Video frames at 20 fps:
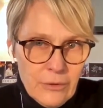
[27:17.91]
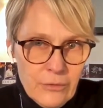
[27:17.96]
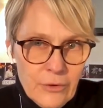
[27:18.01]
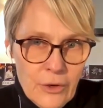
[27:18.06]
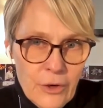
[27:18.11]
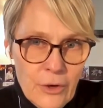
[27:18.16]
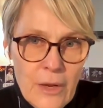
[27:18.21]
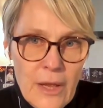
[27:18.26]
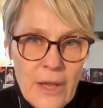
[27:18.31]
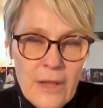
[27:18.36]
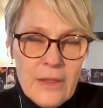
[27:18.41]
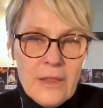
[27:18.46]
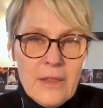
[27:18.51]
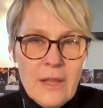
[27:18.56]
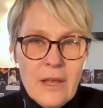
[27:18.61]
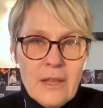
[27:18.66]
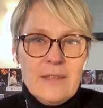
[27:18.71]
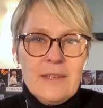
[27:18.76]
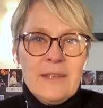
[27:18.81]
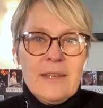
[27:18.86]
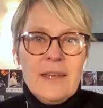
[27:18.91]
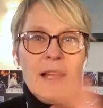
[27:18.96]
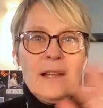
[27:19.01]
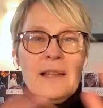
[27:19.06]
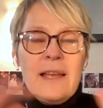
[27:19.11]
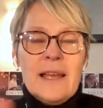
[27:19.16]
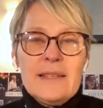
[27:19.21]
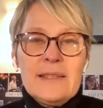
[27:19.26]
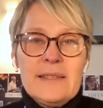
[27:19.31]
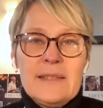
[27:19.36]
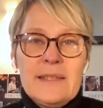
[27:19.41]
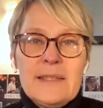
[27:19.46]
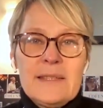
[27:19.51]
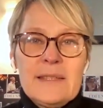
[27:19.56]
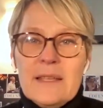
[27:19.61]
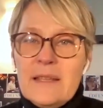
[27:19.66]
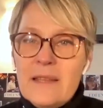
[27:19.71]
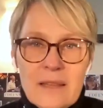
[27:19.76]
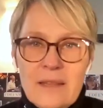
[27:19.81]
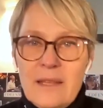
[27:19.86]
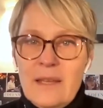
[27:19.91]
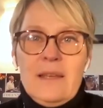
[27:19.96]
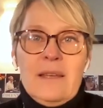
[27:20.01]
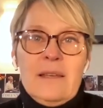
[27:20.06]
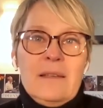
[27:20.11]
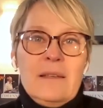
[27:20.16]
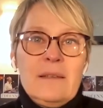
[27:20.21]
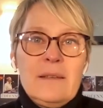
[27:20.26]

of her, nothing else exists. Nothing.